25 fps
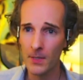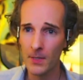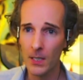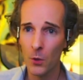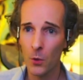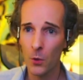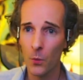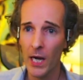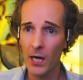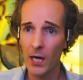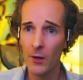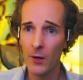
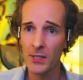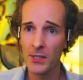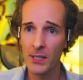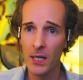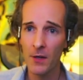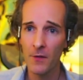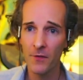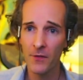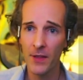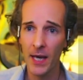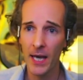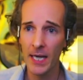Whereas
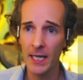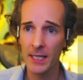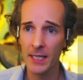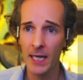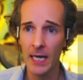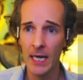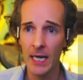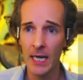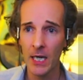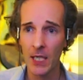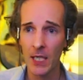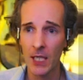if they had
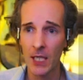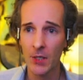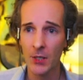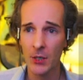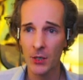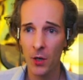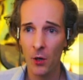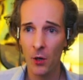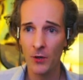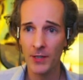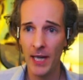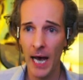
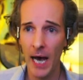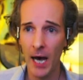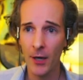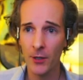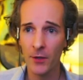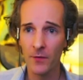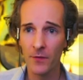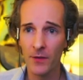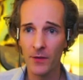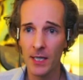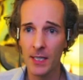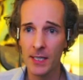sold
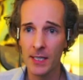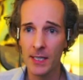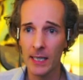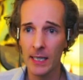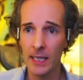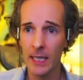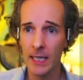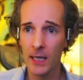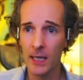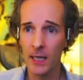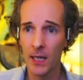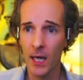out of this
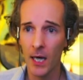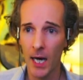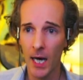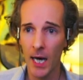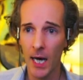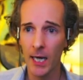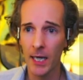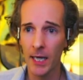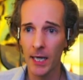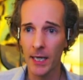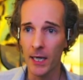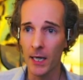a little
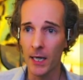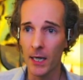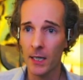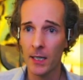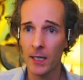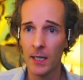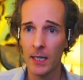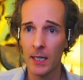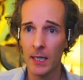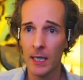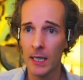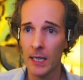earlier,
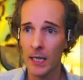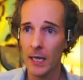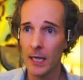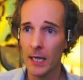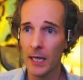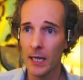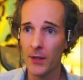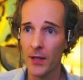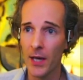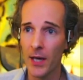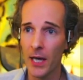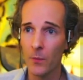
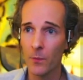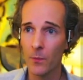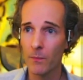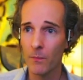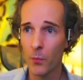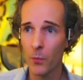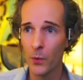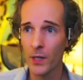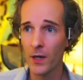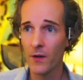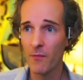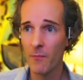they
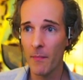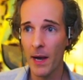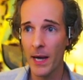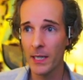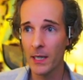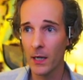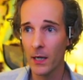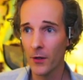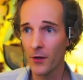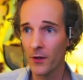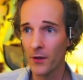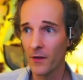would have
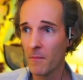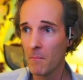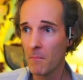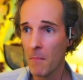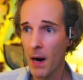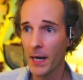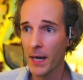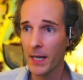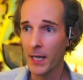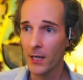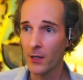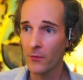made a lot of
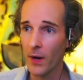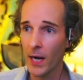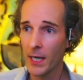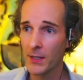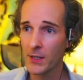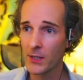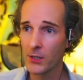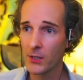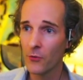money, right?